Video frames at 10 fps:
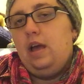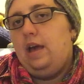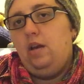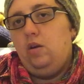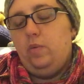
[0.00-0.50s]

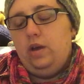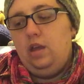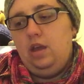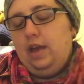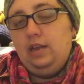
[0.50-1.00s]
I don't know
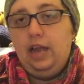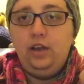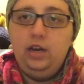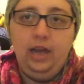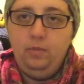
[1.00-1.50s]
why. I
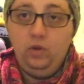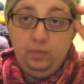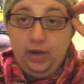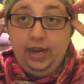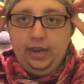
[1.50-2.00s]
could have gotten
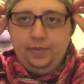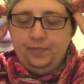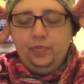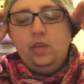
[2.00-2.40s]
both, but I didn't.